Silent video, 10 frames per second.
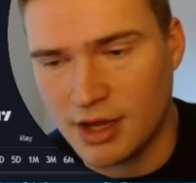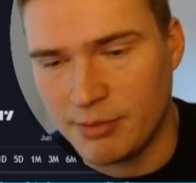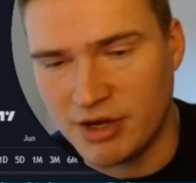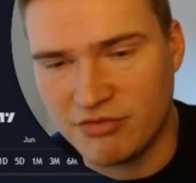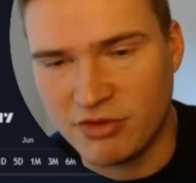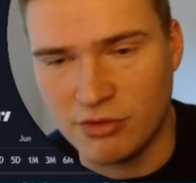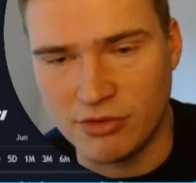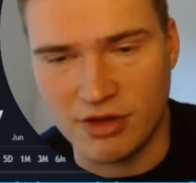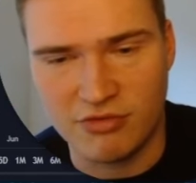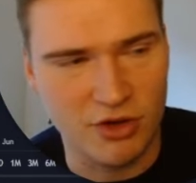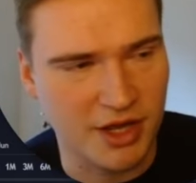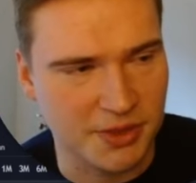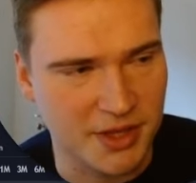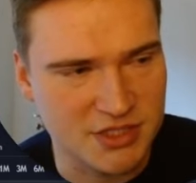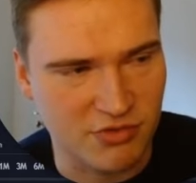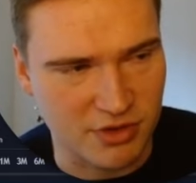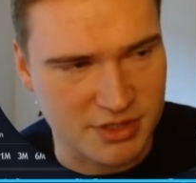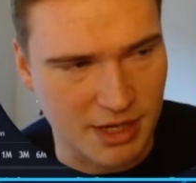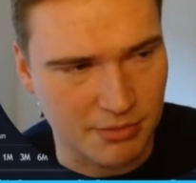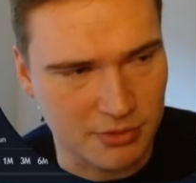I mean, if you look at this, for
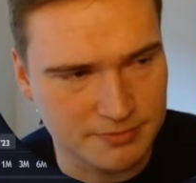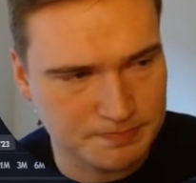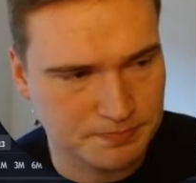example,